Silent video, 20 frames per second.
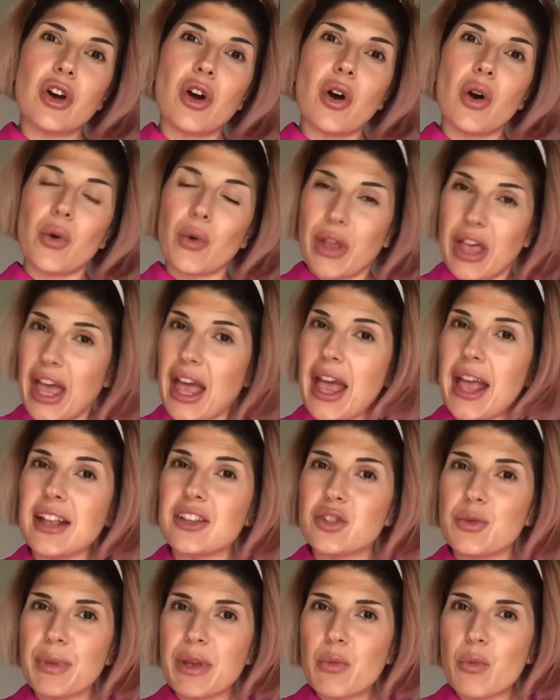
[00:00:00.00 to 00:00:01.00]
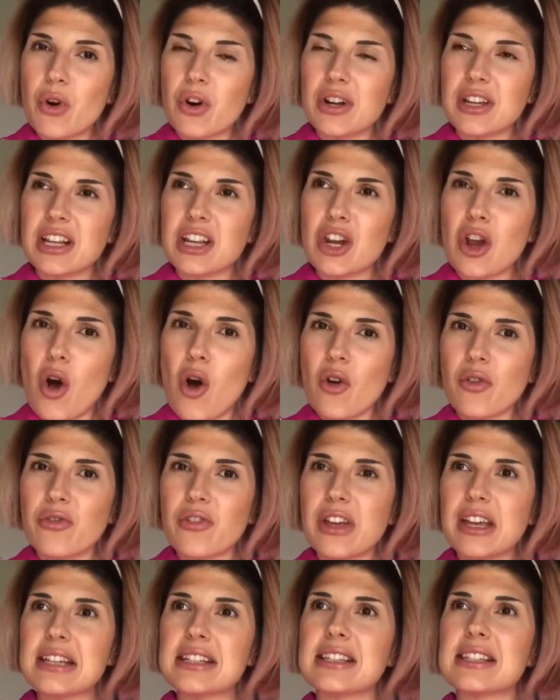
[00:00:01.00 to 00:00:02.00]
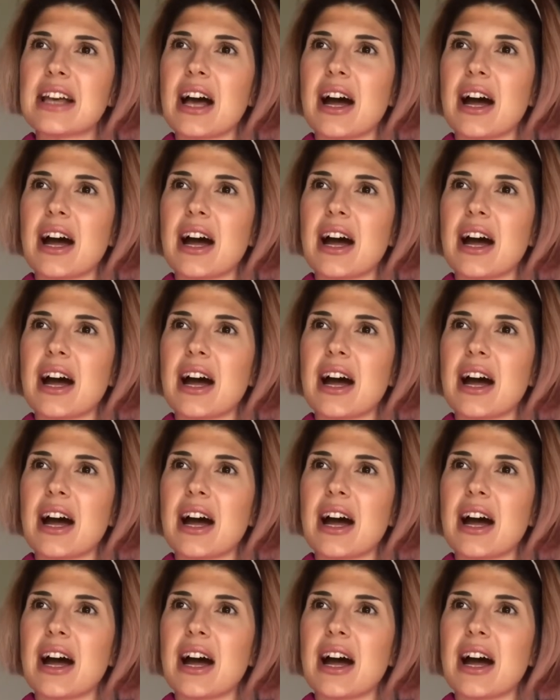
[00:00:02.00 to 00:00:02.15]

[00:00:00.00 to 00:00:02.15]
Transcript: okay to be worn in an office.